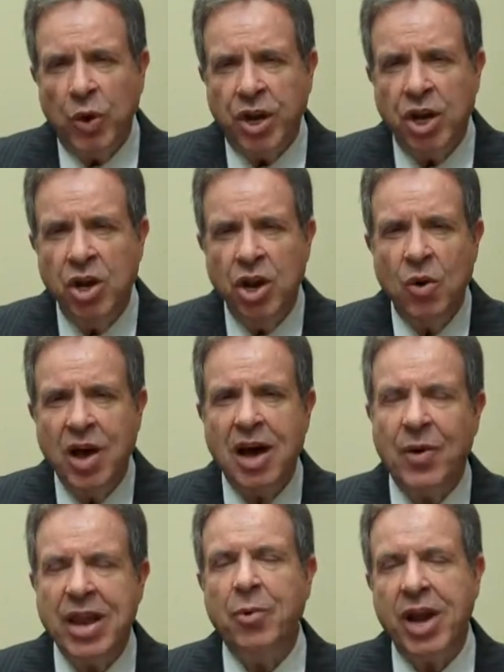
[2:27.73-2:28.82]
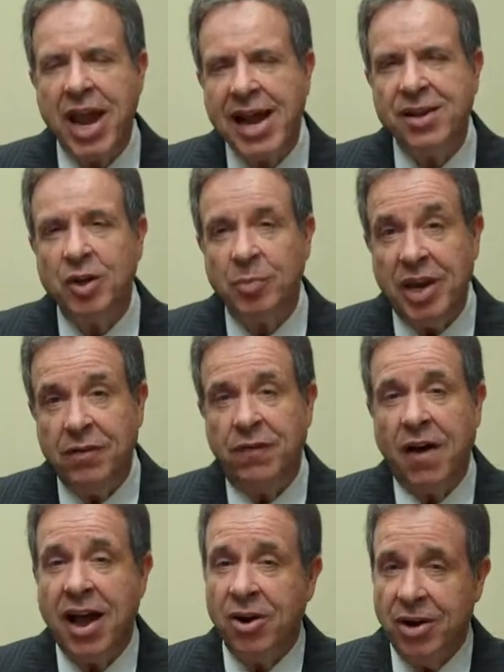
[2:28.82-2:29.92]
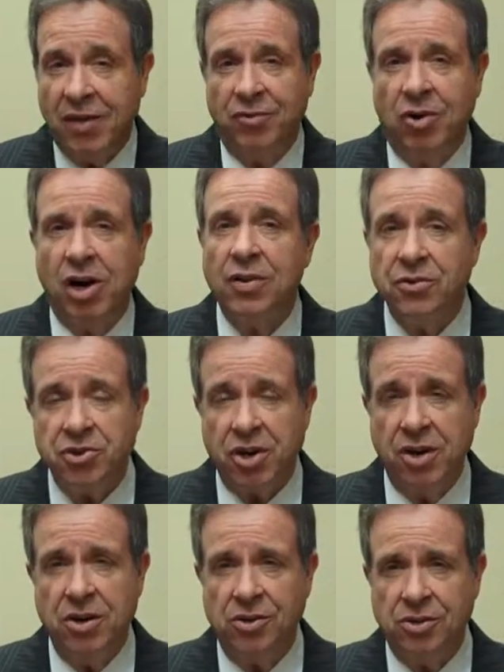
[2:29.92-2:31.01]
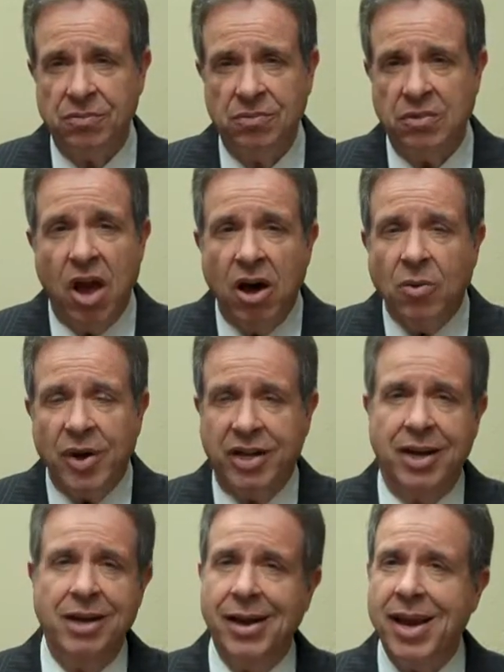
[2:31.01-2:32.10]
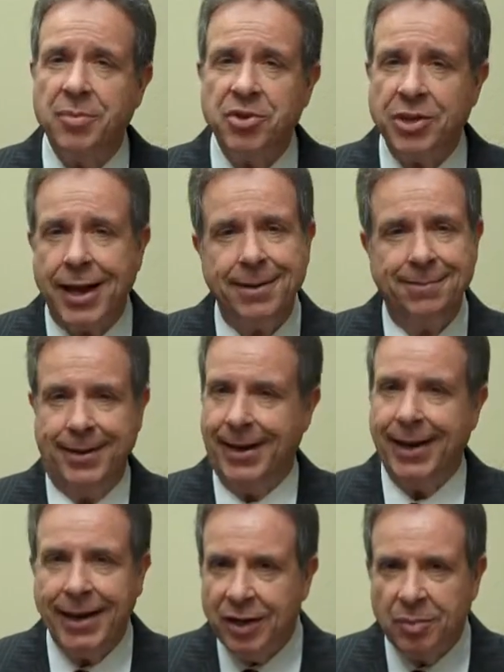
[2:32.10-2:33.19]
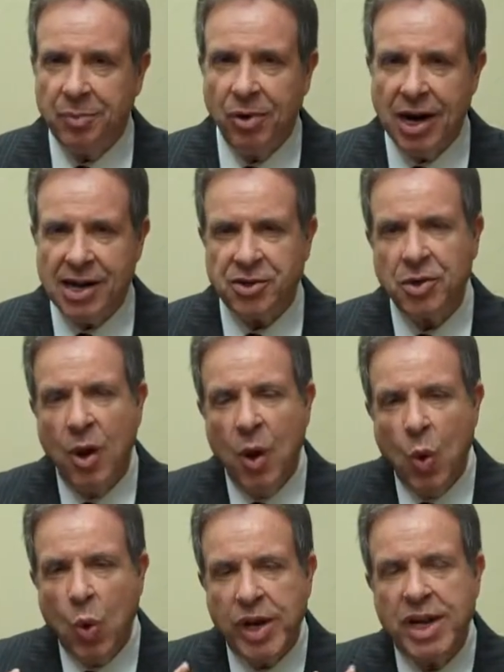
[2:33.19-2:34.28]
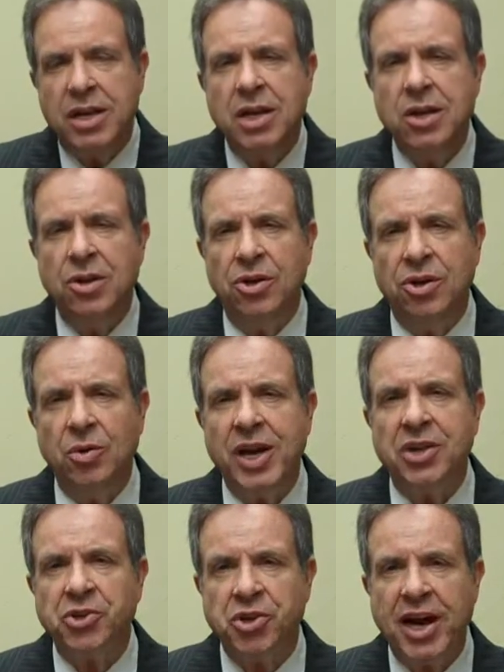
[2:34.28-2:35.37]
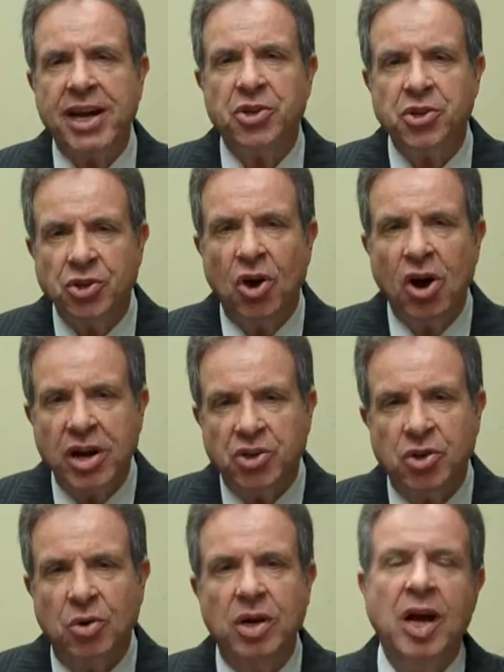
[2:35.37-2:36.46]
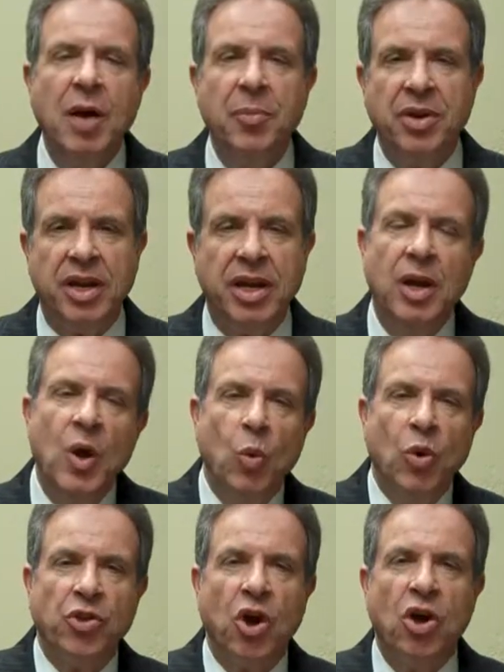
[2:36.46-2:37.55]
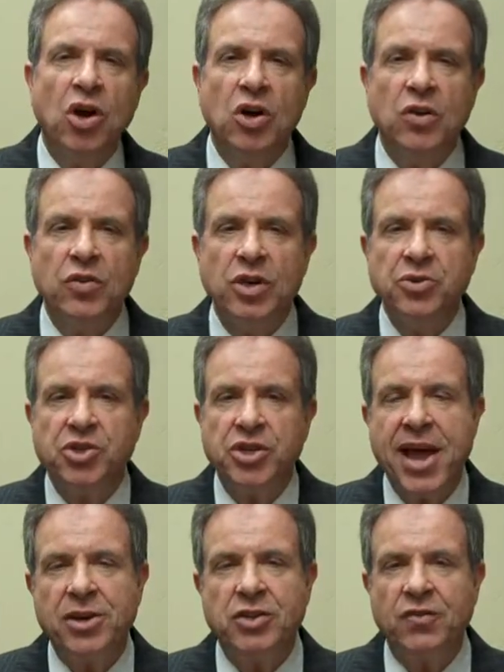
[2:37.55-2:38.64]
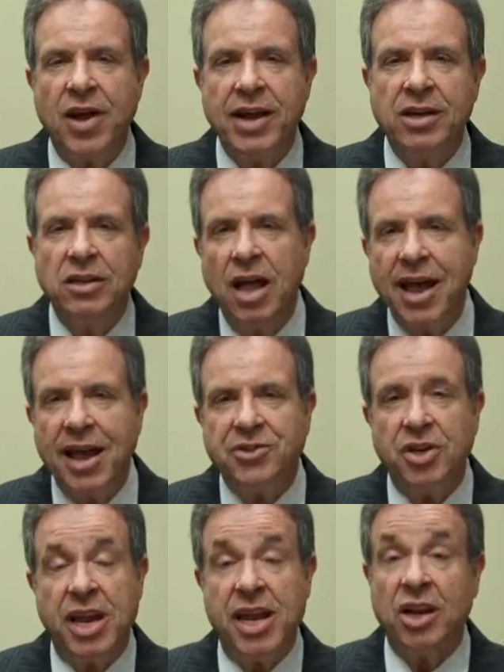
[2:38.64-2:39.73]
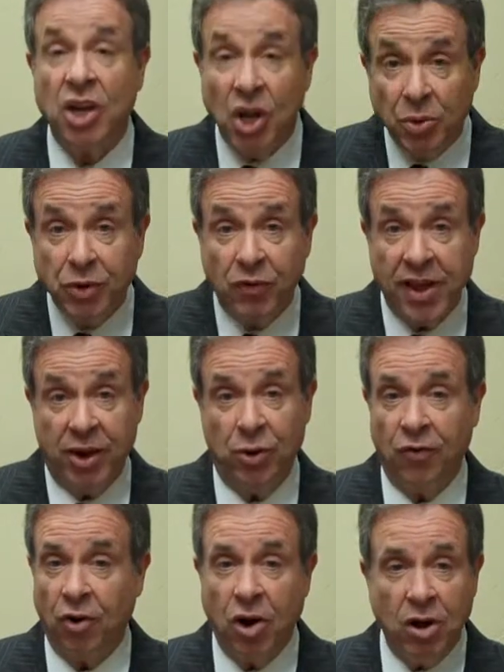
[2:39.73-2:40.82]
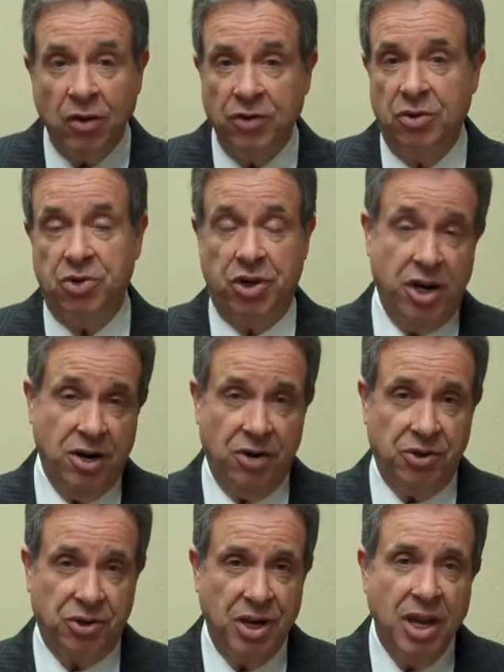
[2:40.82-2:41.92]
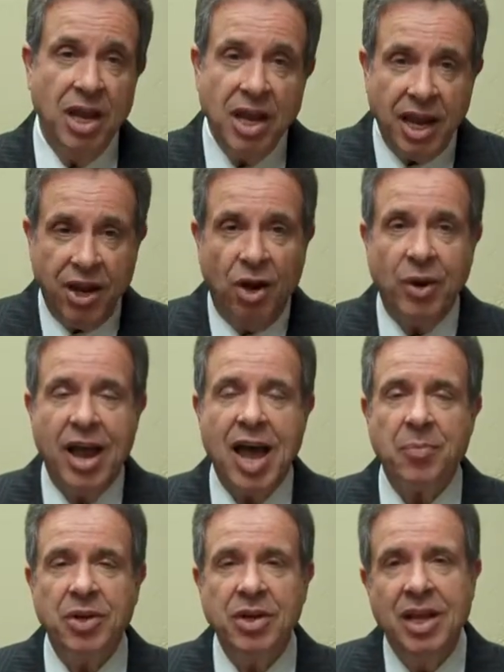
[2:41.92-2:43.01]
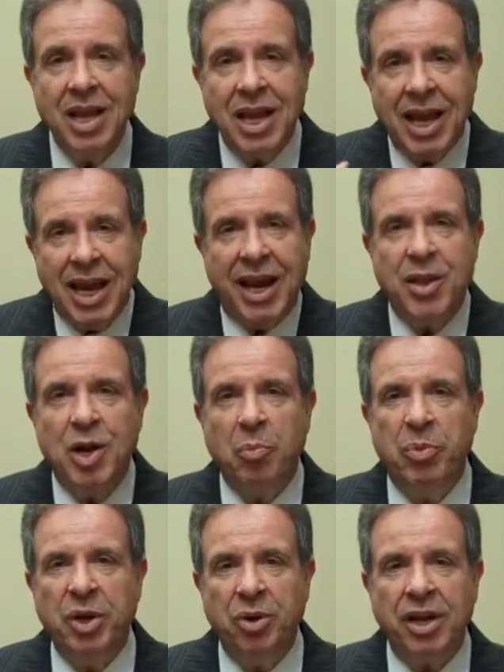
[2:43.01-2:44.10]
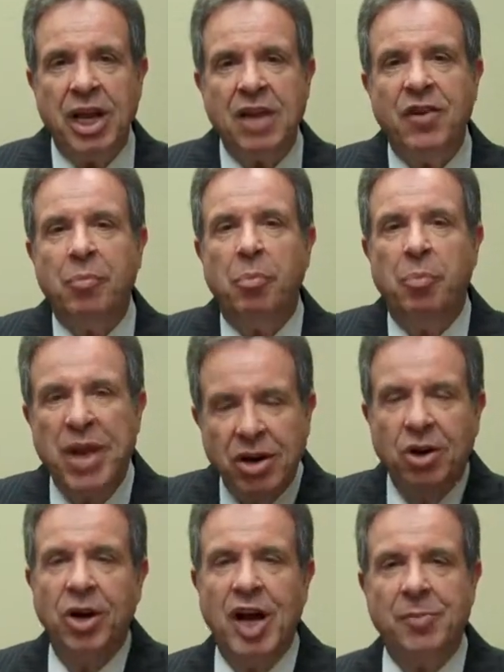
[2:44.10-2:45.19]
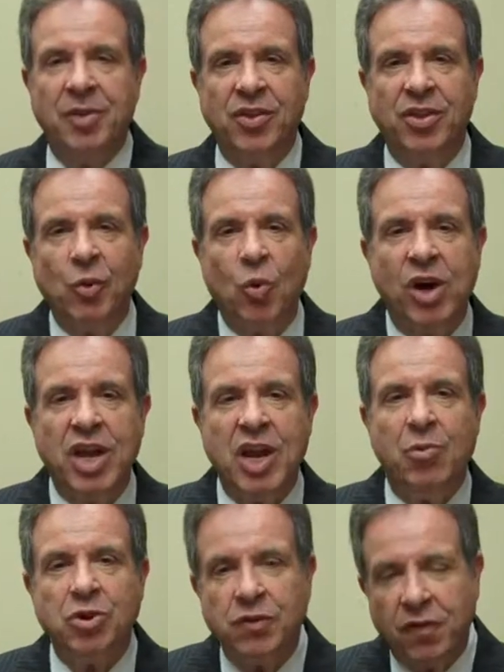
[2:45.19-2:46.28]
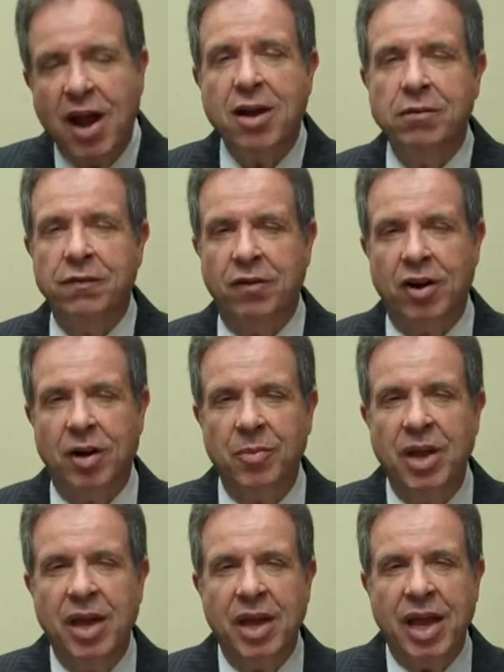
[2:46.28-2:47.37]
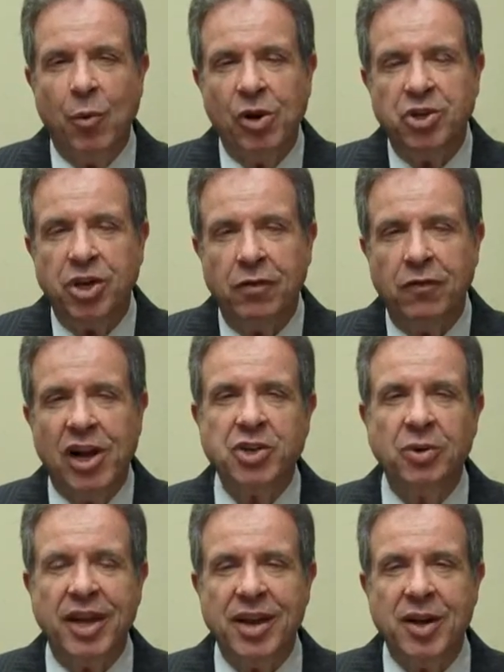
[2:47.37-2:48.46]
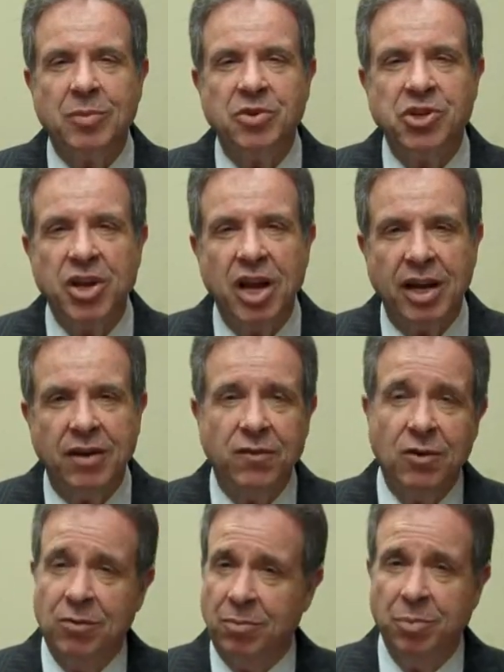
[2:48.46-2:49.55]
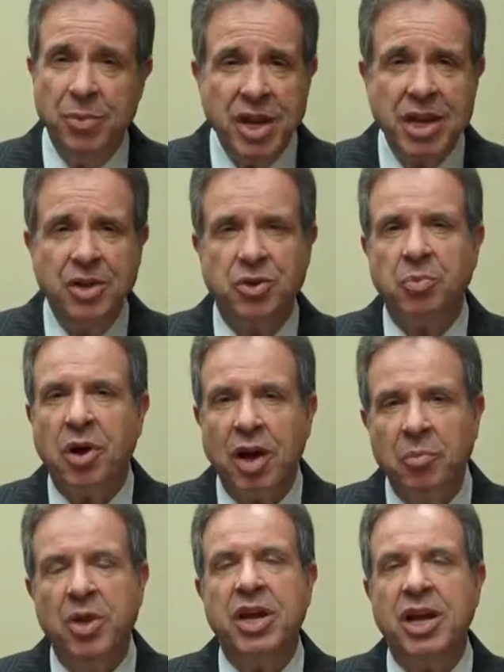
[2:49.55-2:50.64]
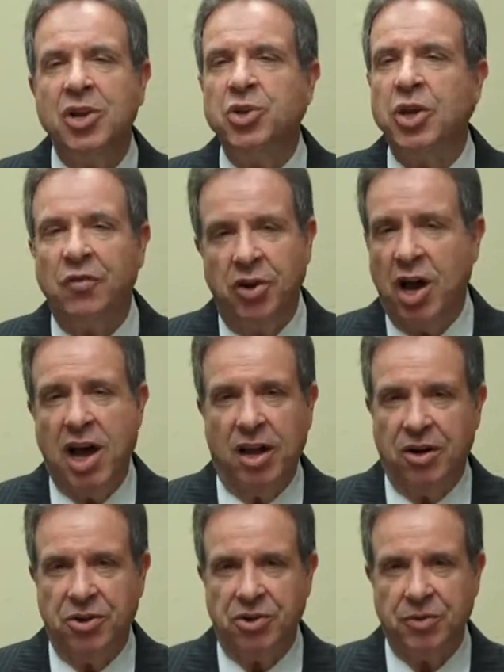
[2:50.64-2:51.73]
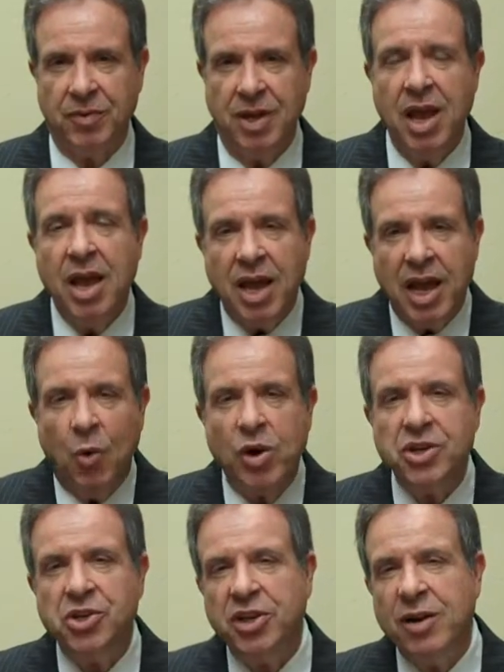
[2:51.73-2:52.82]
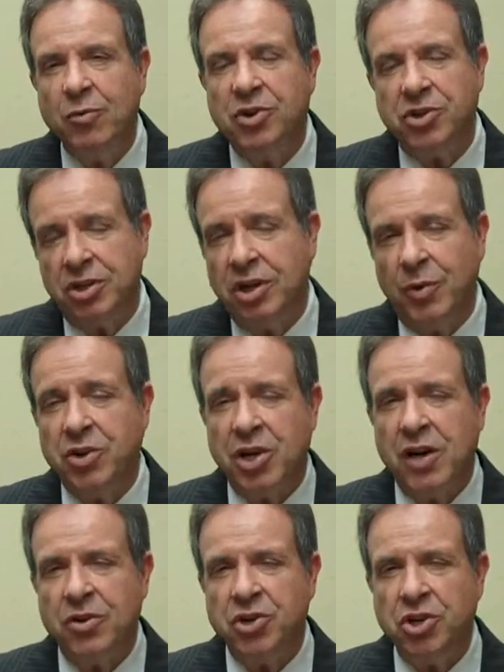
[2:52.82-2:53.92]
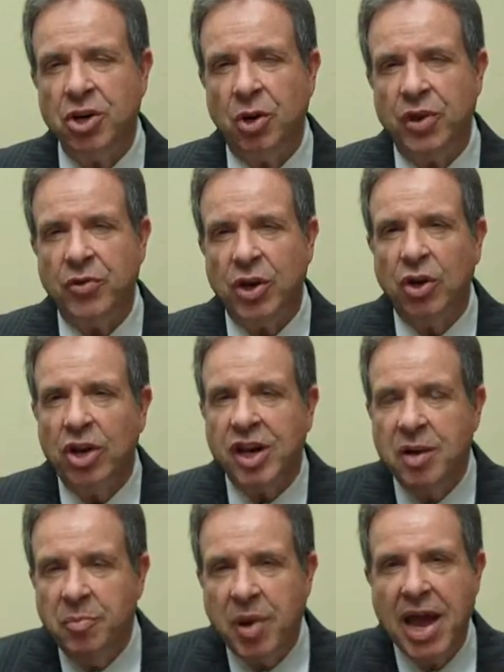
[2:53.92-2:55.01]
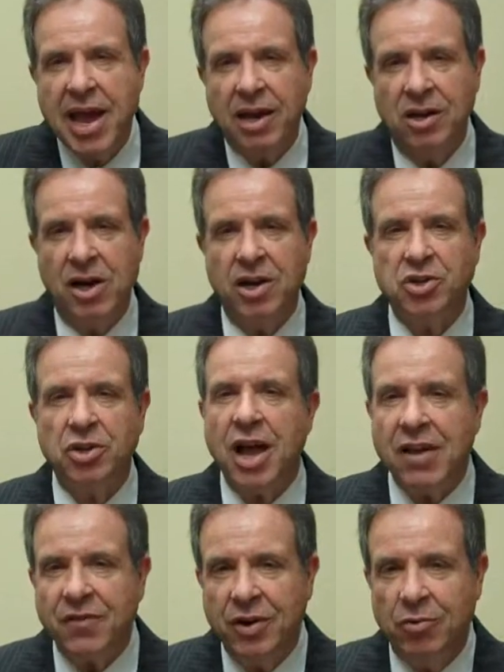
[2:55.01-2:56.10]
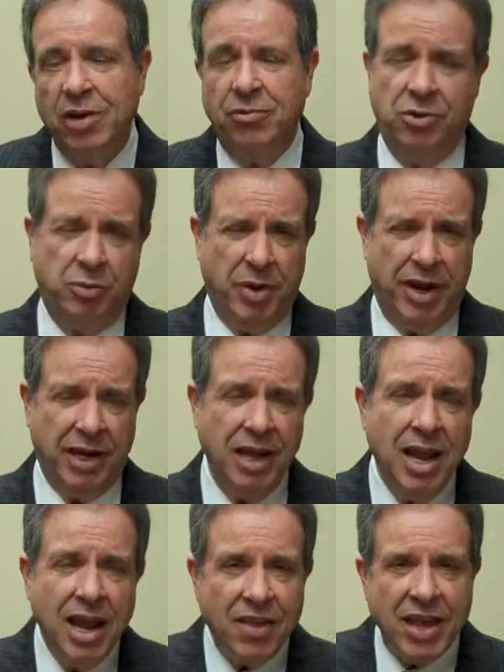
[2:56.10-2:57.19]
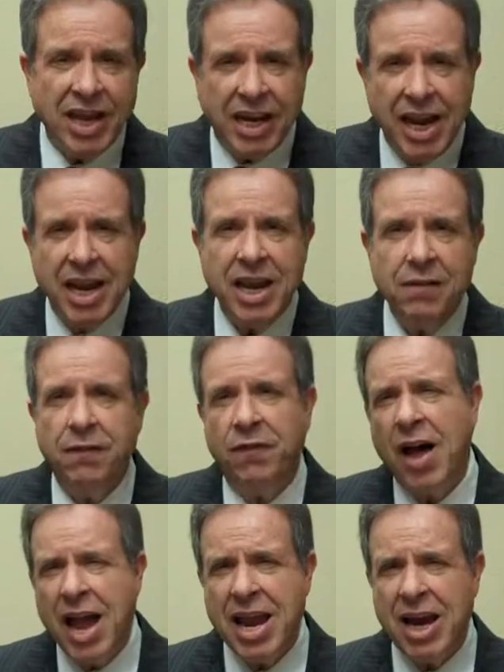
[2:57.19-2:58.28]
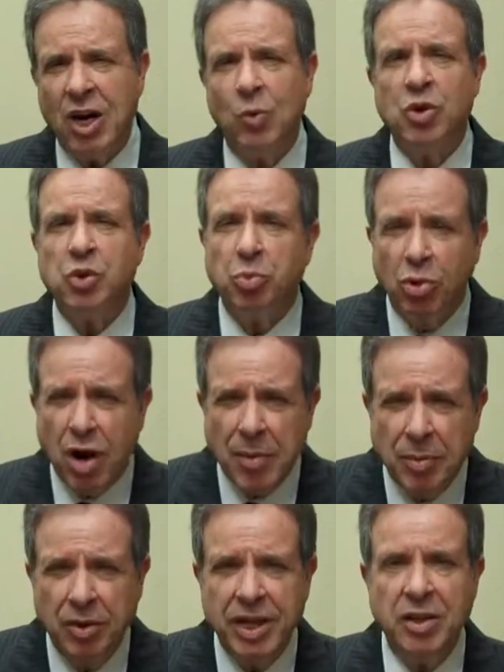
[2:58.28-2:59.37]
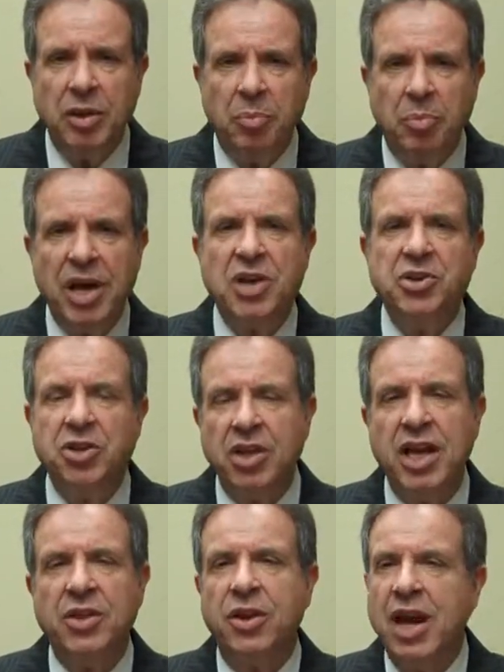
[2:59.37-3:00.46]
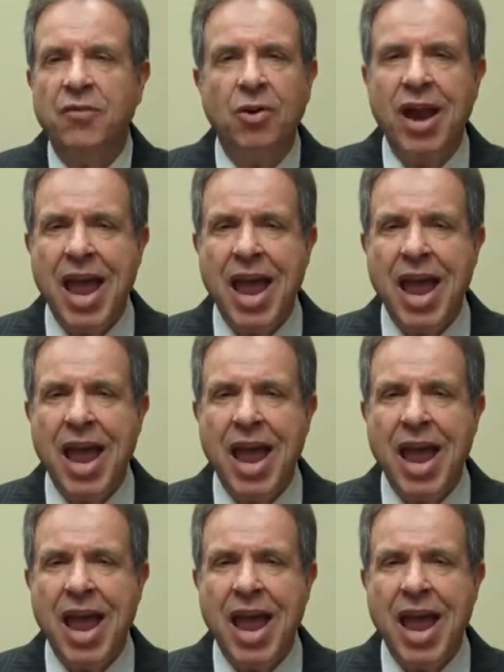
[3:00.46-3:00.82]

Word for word: Well, you know how he reacted to being fired after all those years? No, he didn't get upset. He didn't get depressed. What he did do, he decided to start his own company with all those satisfied clients that he had cultivated over all those years. You know what happened? He ended up building an even bigger company than the one he was fired from and which he eventually ended up selling for millions upon millions of dollars. And what he said was, uh, um, when he was on the show, that, that looking back on his life in retrospect, that getting fired was probably the best thing that ever